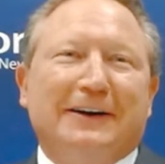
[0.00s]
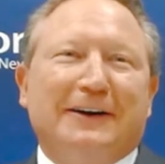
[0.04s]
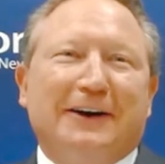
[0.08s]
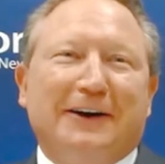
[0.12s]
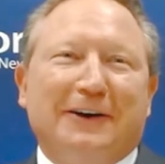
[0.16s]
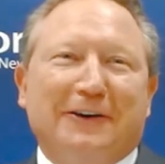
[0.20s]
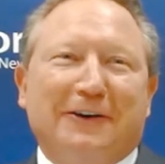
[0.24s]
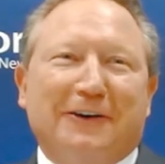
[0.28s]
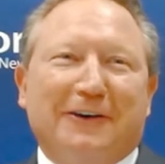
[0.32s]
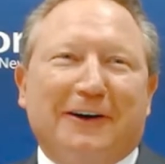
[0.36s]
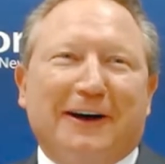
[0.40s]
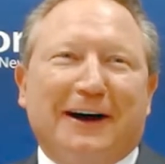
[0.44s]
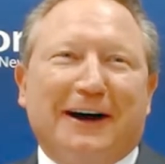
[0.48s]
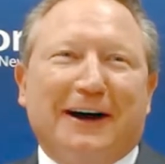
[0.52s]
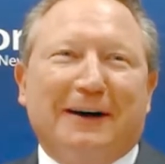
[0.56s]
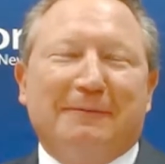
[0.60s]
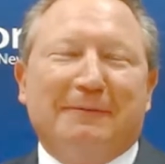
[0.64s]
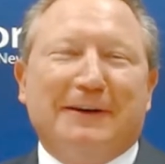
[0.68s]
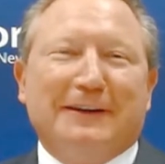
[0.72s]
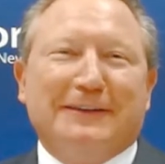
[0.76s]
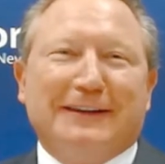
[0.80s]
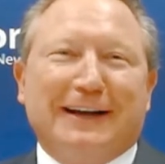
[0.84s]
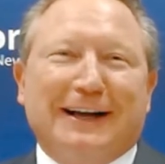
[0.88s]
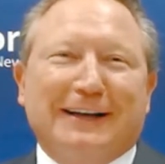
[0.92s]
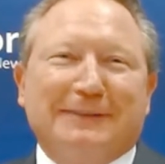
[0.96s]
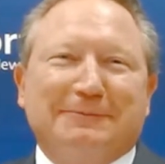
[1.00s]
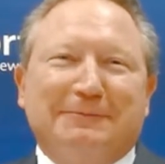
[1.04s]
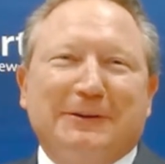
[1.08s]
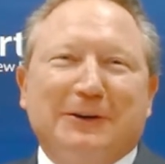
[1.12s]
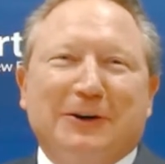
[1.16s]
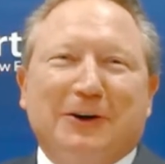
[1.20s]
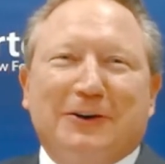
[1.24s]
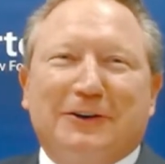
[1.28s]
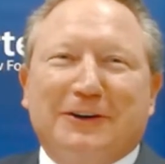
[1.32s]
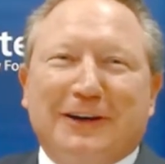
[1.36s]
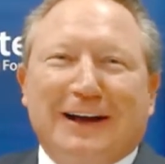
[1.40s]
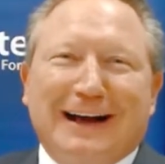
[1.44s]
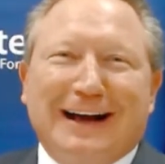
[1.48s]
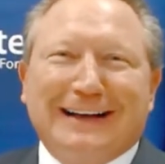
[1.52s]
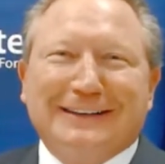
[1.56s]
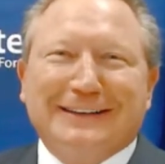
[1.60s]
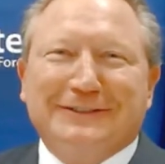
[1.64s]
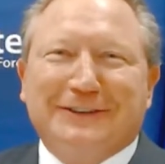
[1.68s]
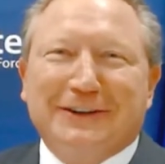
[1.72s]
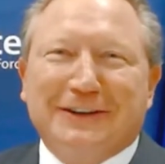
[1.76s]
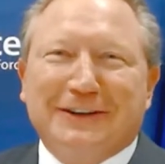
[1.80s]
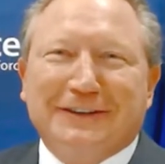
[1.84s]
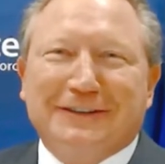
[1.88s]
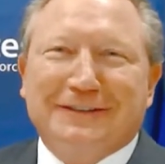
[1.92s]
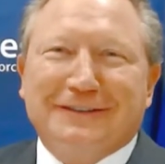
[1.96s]
who has asked me not to
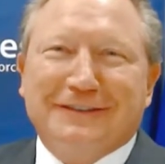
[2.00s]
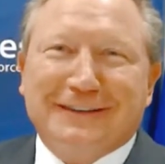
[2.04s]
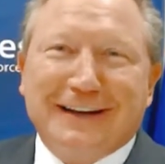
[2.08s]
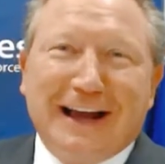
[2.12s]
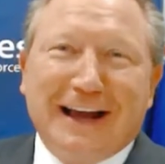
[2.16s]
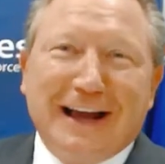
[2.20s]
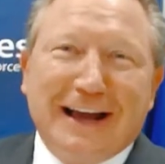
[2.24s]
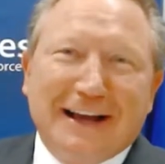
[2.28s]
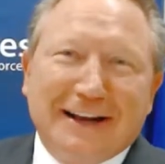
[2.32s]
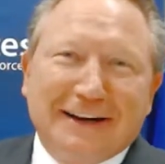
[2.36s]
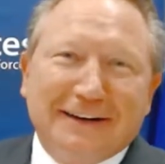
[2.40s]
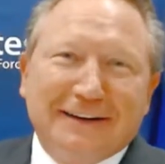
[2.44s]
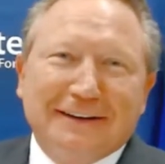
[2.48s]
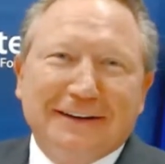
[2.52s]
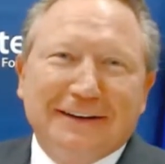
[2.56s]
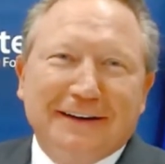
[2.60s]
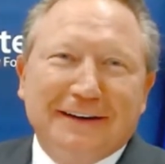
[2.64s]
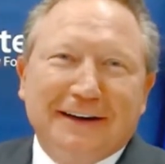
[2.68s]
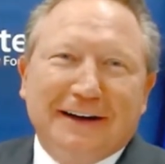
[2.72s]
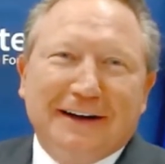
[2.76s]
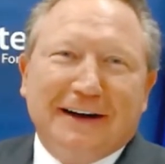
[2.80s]
ask her to stand,